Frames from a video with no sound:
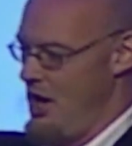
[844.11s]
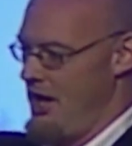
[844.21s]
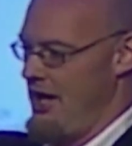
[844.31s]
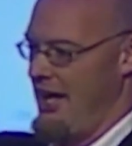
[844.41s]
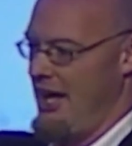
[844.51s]

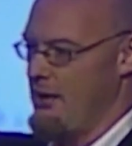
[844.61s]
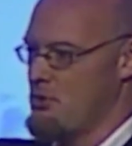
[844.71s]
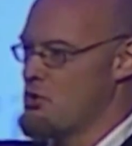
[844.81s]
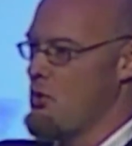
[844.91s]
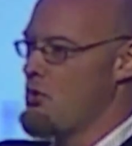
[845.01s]

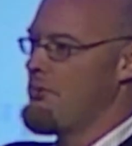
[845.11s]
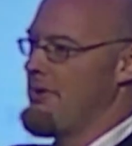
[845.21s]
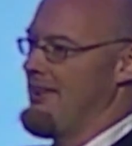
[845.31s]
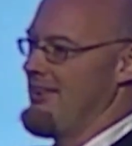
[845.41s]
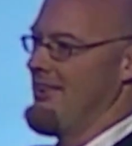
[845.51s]

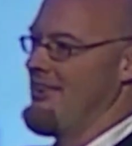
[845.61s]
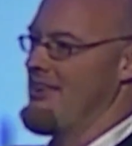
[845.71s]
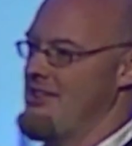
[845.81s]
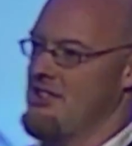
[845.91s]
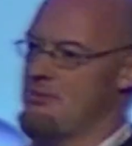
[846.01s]
absorbing
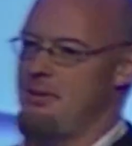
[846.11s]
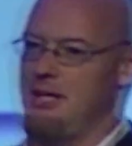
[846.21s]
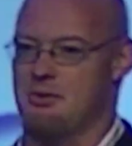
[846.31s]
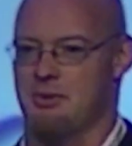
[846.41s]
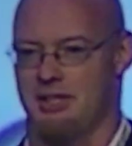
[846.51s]
this
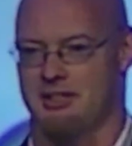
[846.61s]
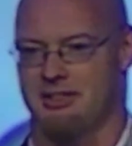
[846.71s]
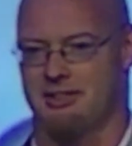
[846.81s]
matrix.